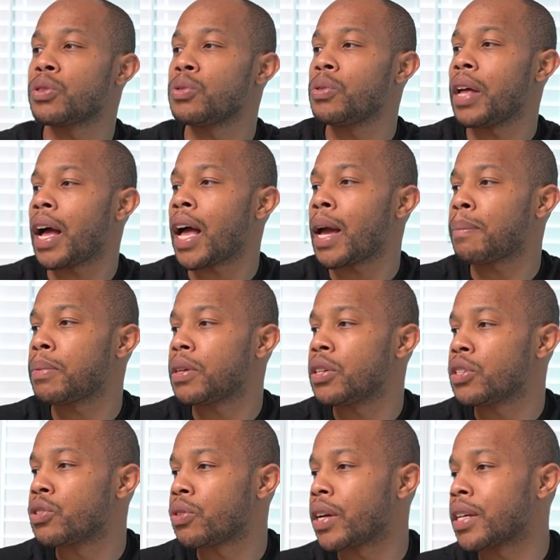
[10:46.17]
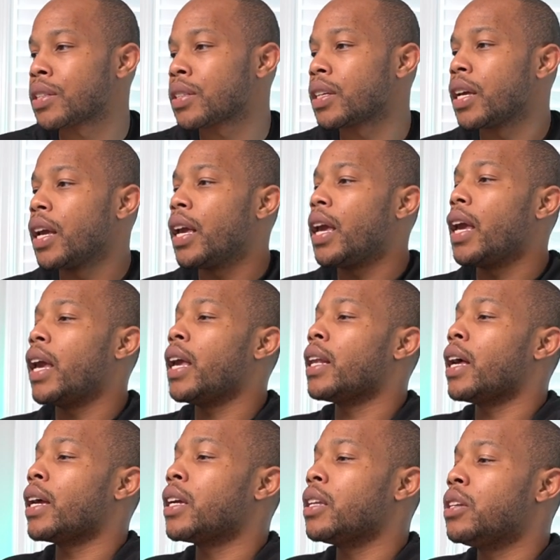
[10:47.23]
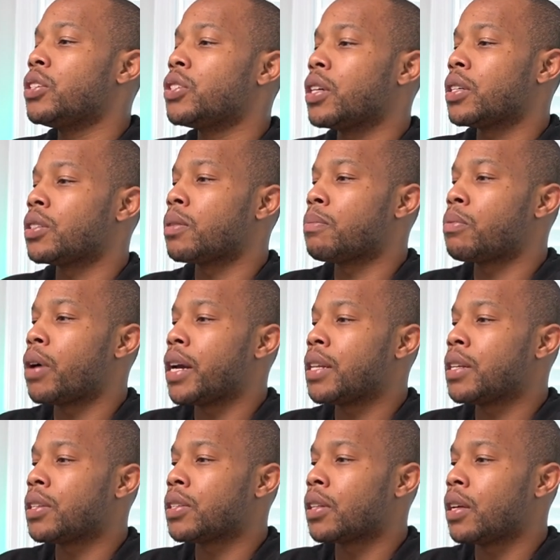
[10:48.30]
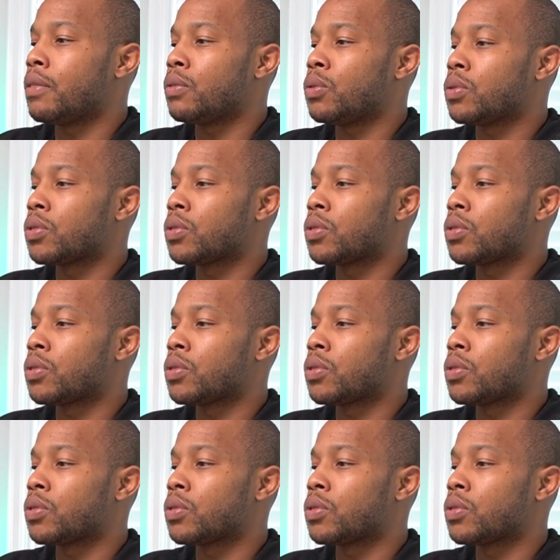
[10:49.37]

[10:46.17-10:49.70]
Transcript: through the IP address and I can adjust the brightness levels.